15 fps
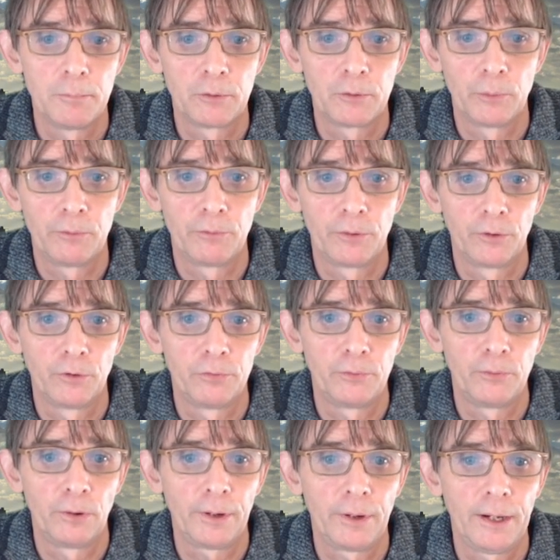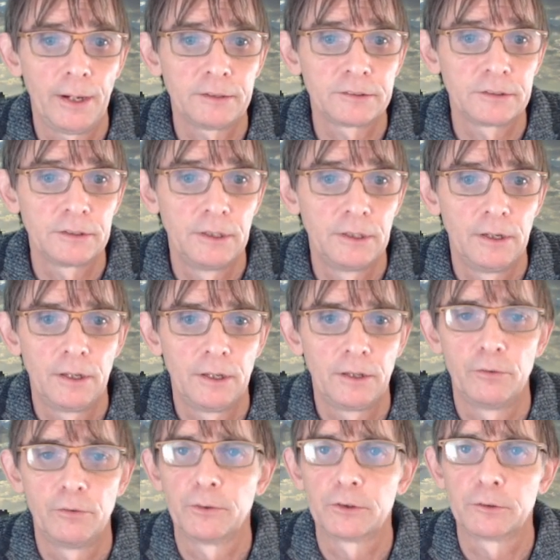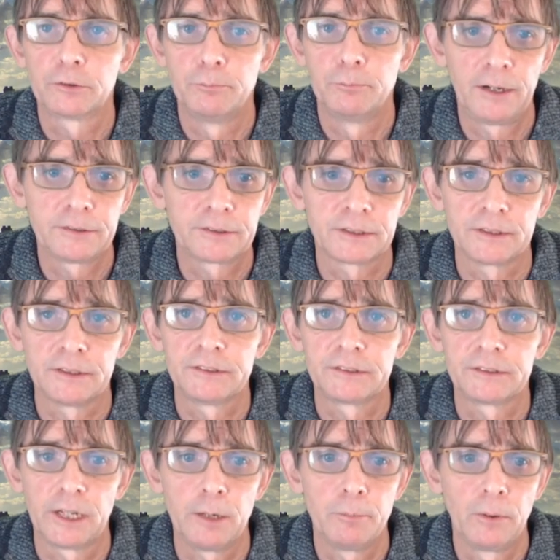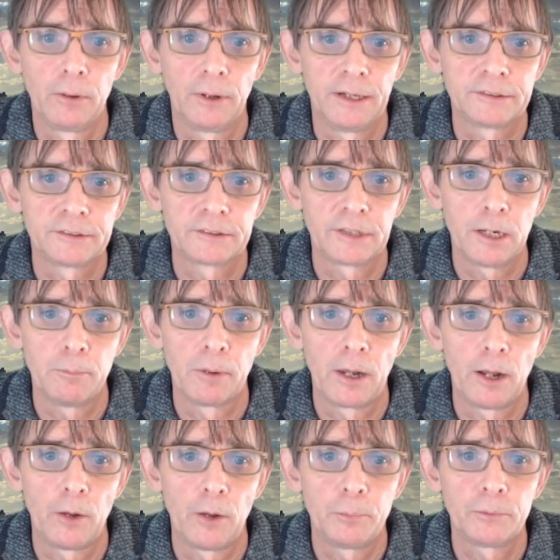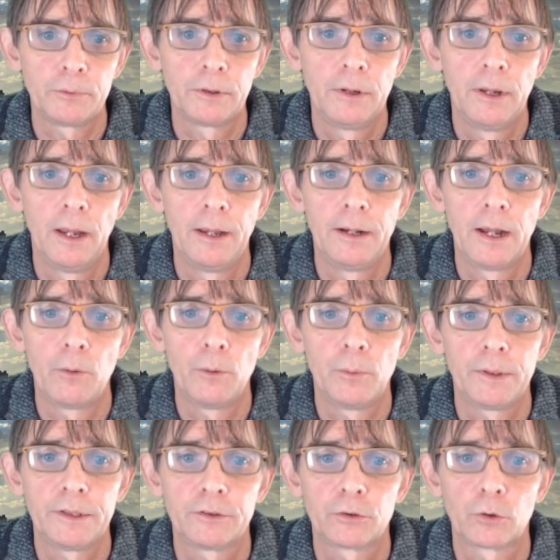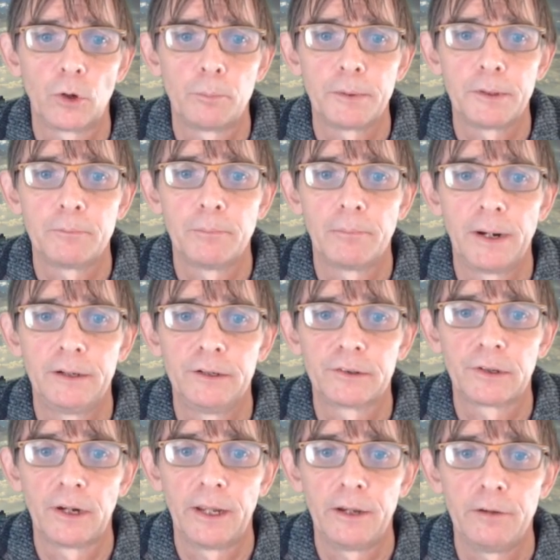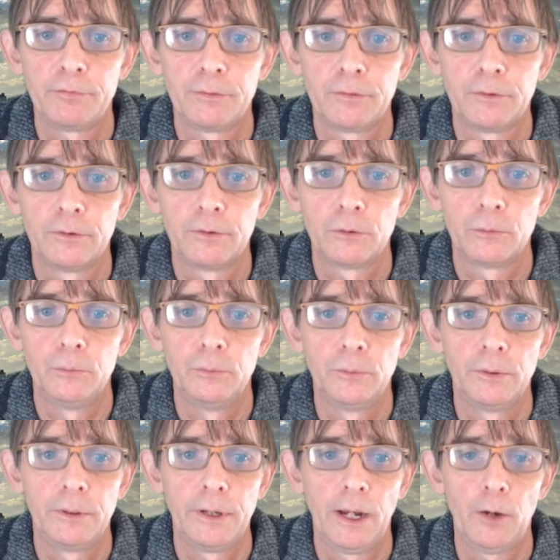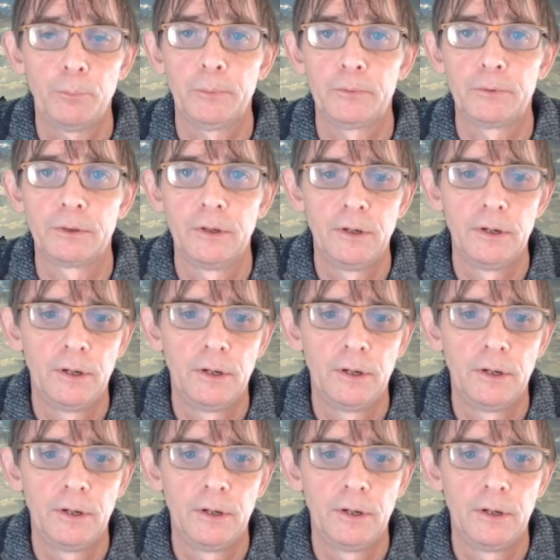But when we're on the falling edge, the first master is stable, has a stable output, and now it is copied by the slave to the output.